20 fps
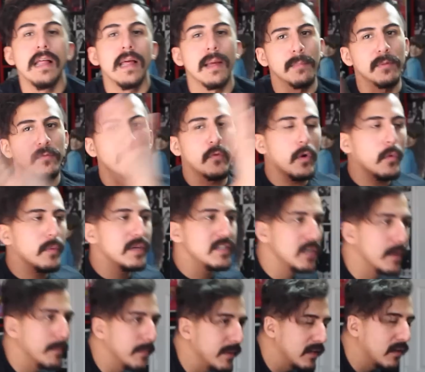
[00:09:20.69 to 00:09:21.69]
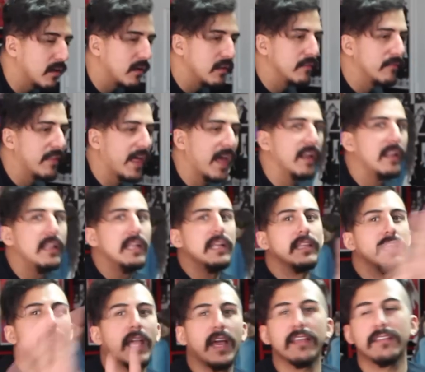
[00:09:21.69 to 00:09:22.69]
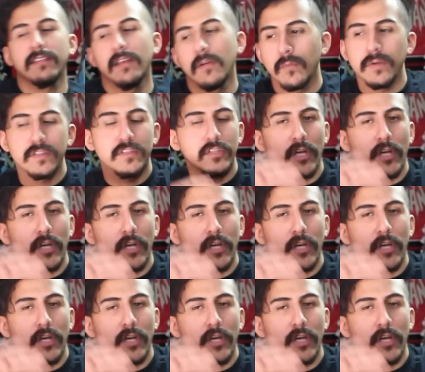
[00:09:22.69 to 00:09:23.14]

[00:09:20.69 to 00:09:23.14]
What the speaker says: And before we jump into all of that, yes, we